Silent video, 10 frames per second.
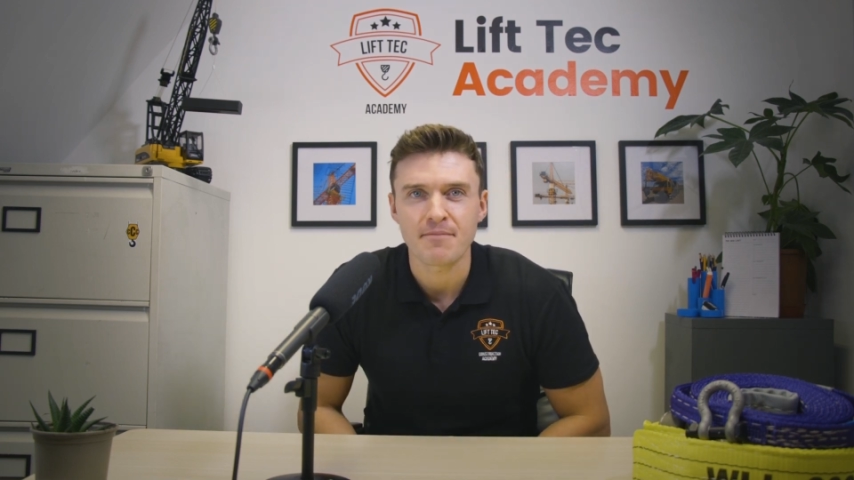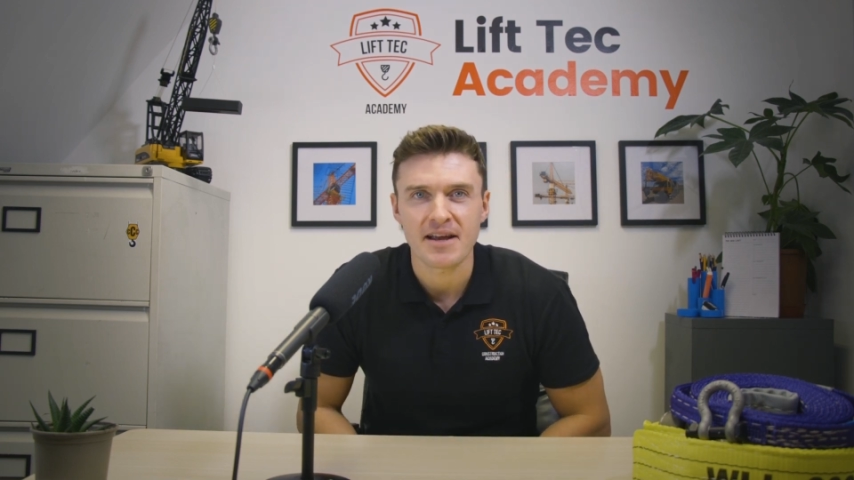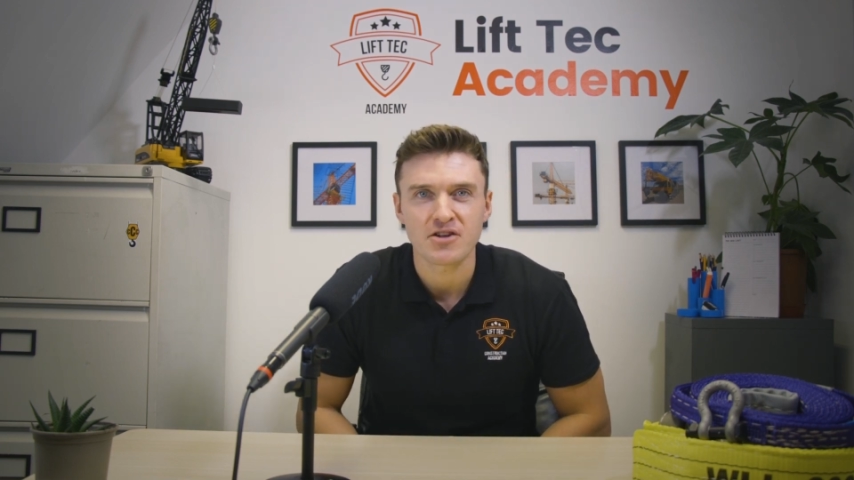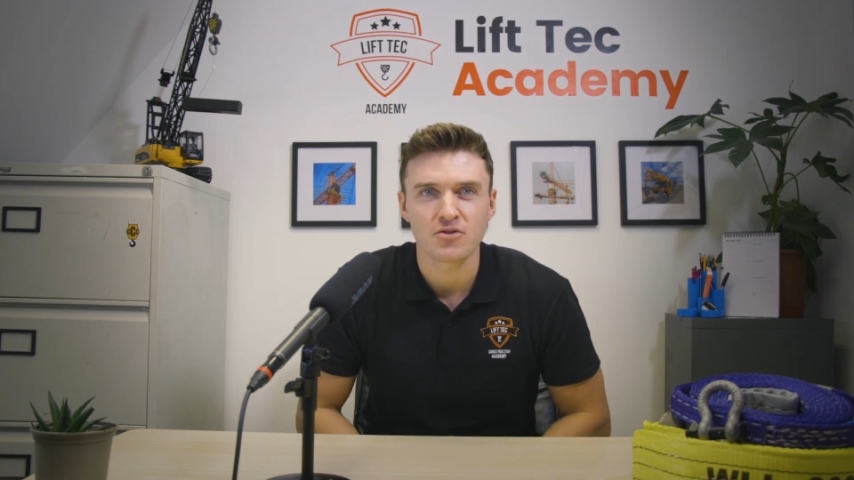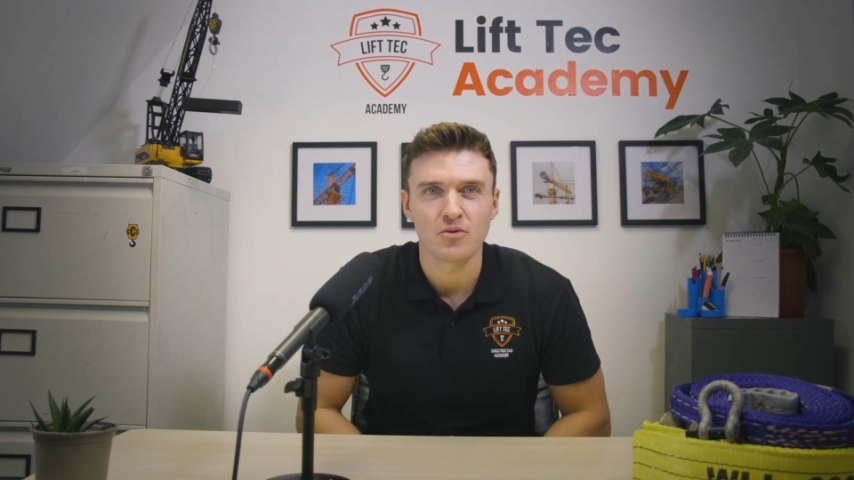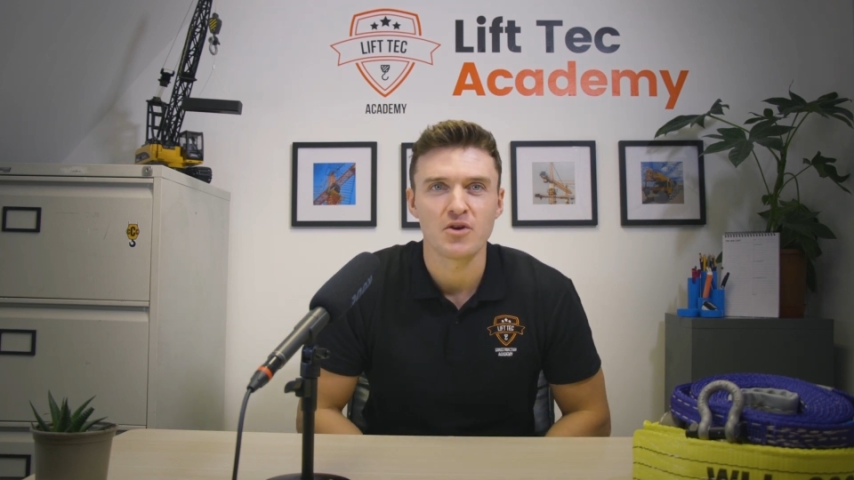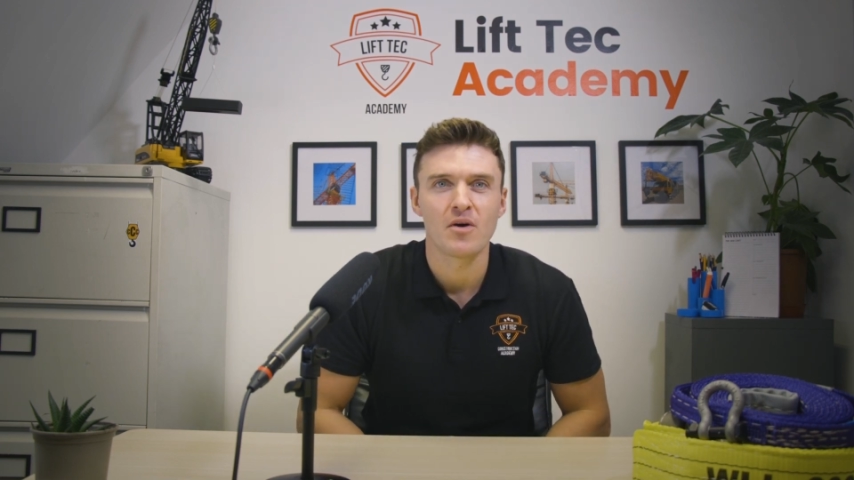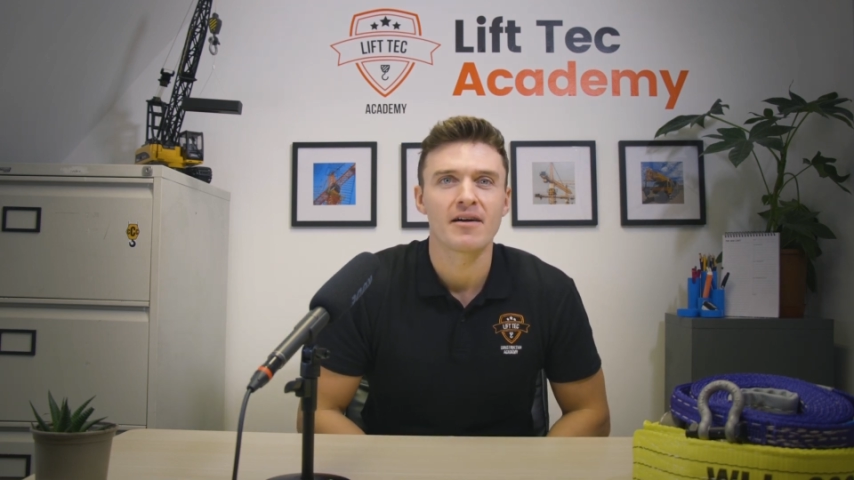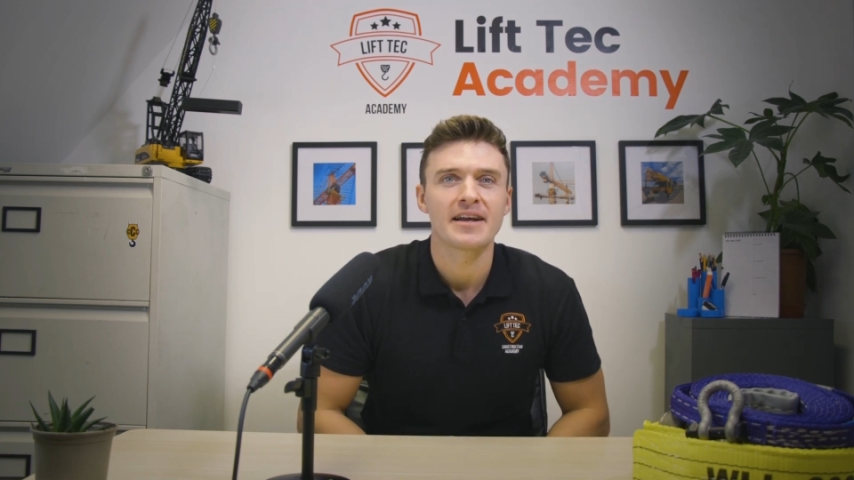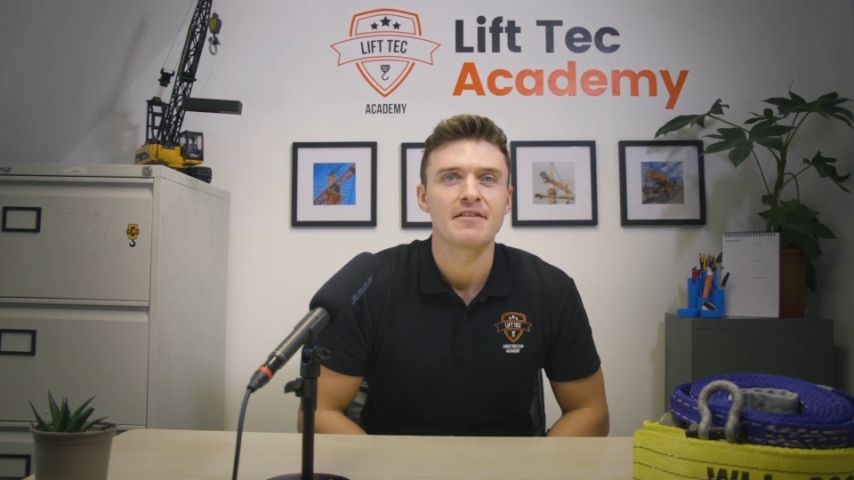and make sure you
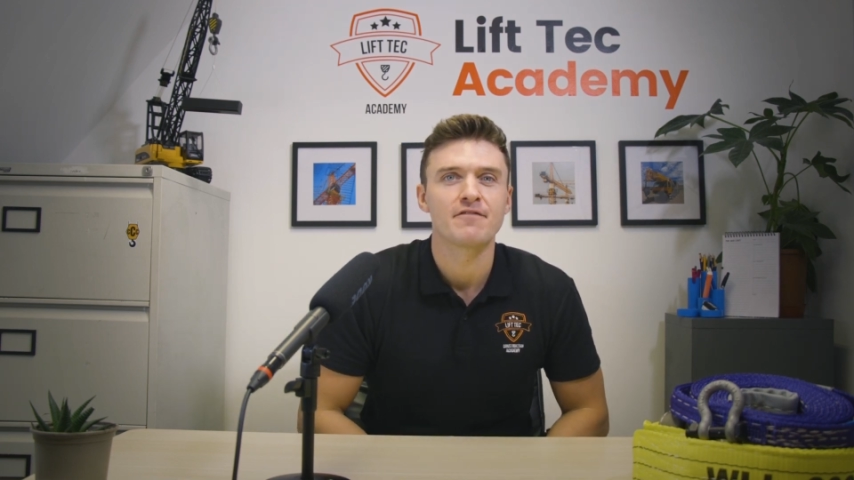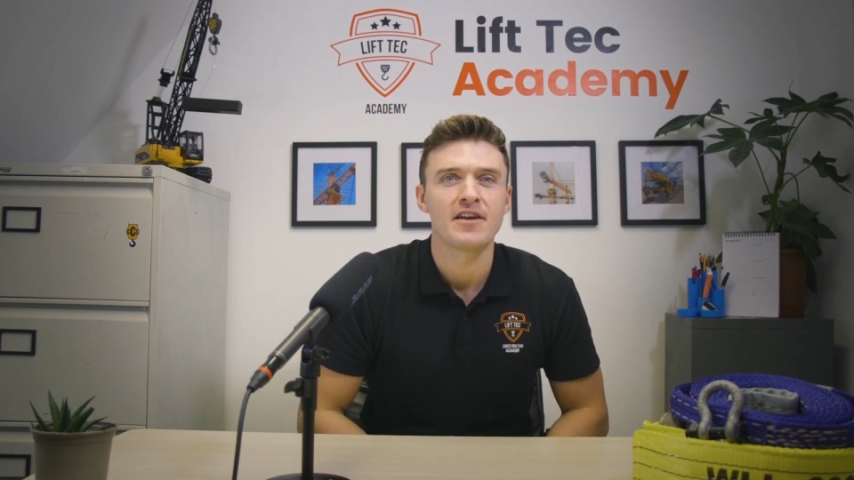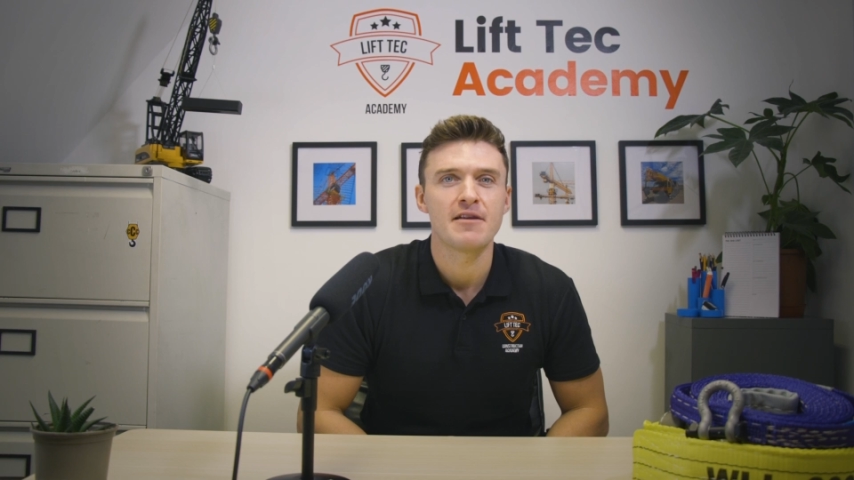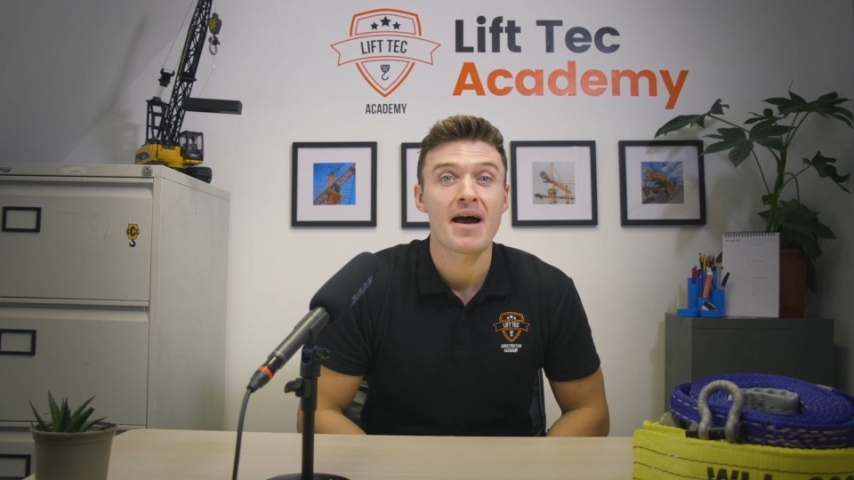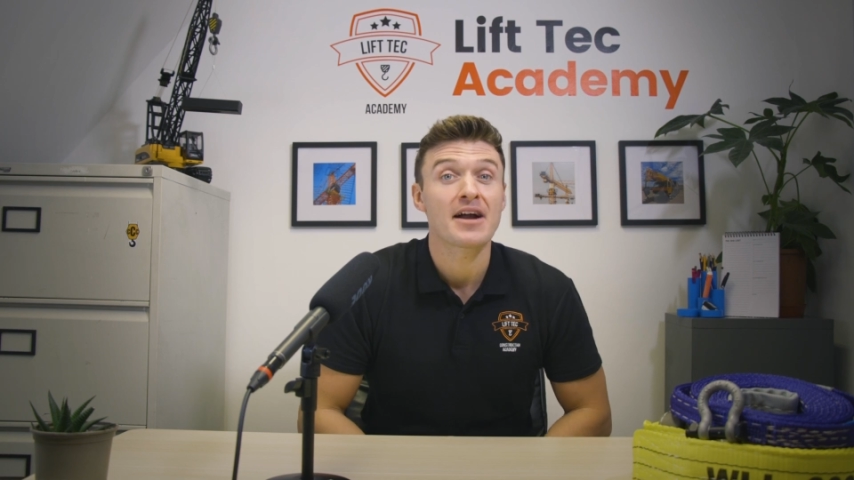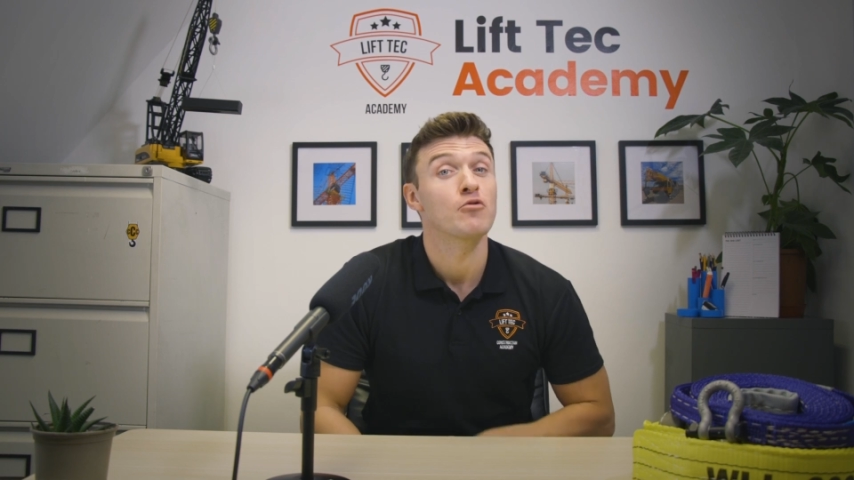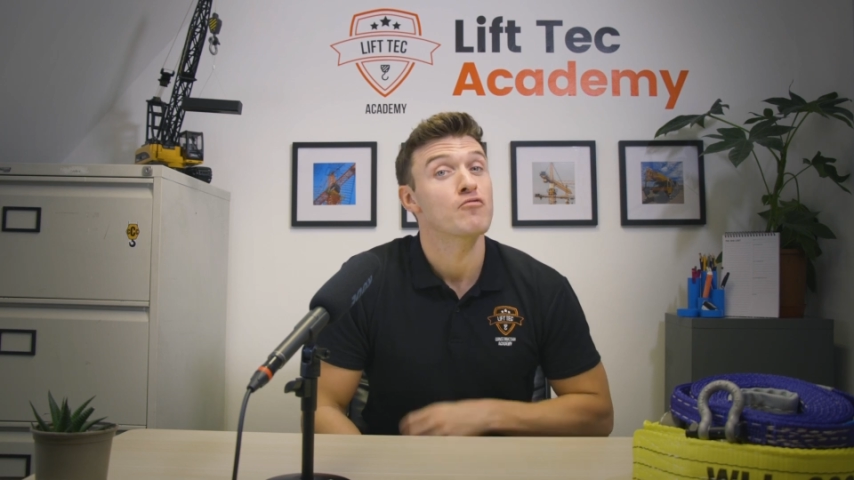are getting feedback or